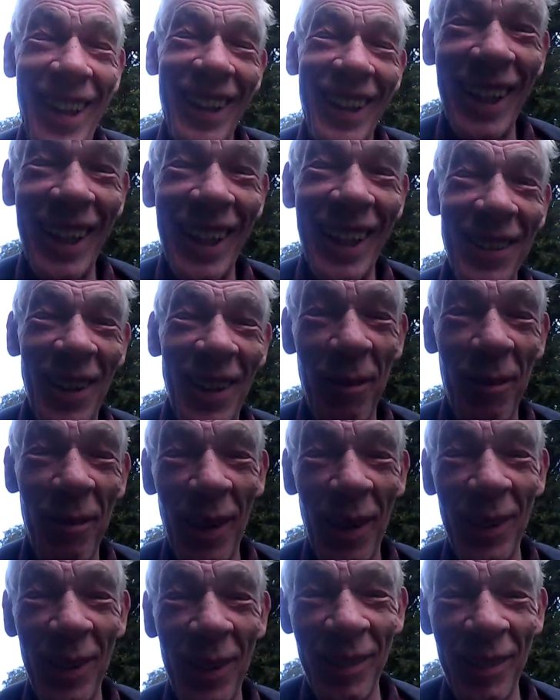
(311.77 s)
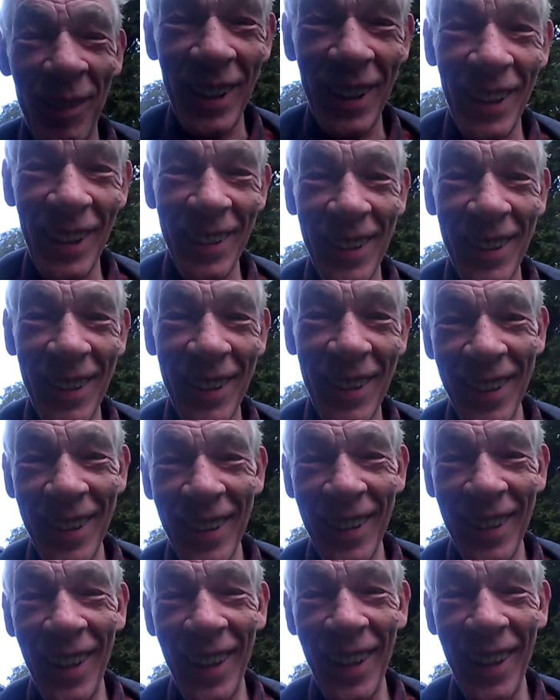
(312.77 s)
I guess I'm out of here.
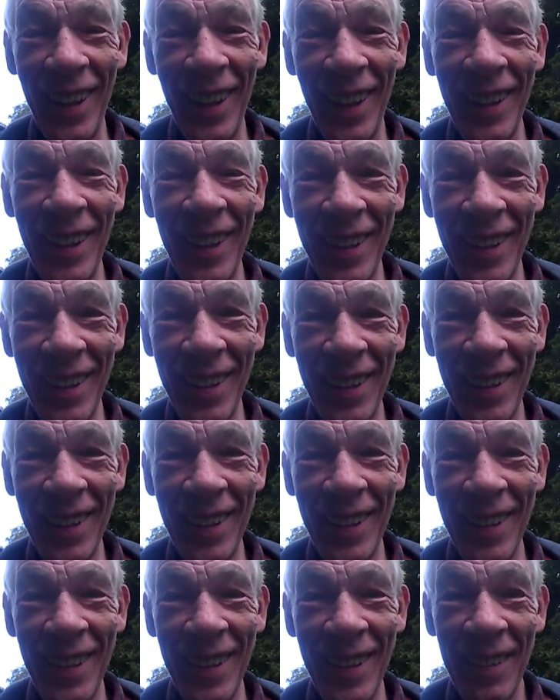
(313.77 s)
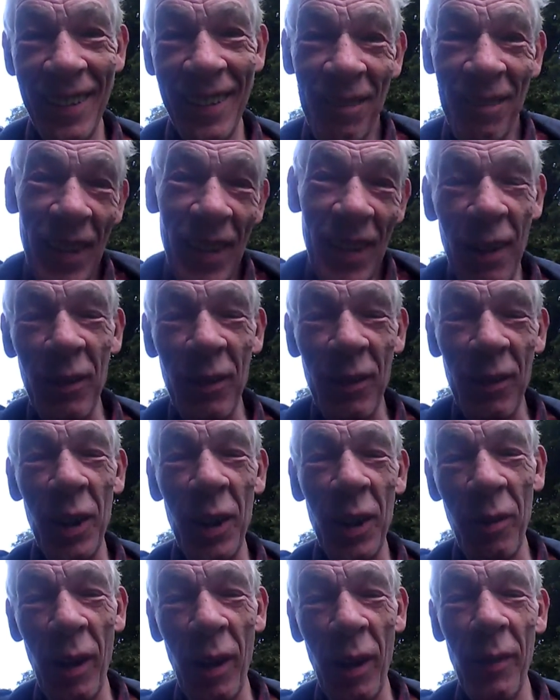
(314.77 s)
Eh? I'm the
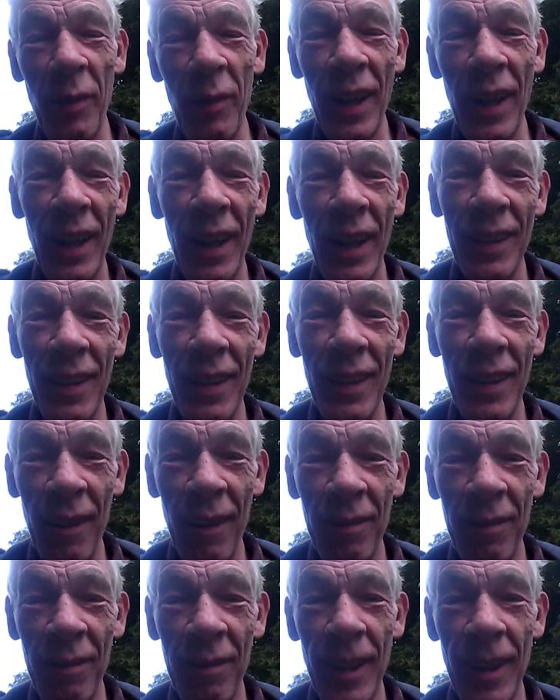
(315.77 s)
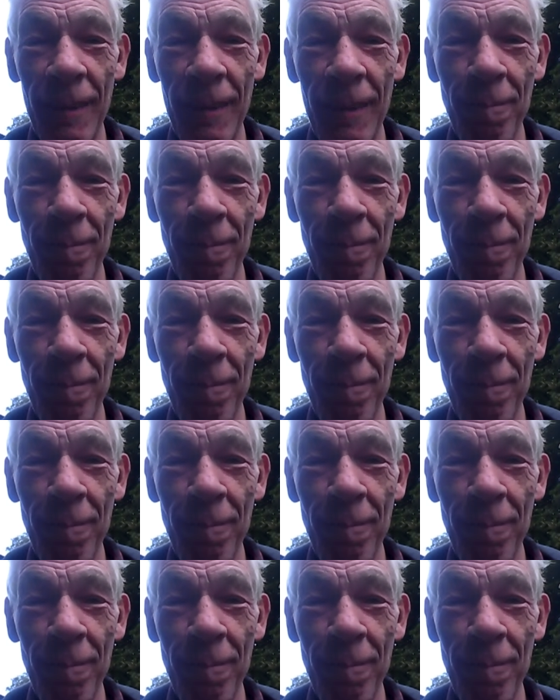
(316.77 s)
only one of my kind left.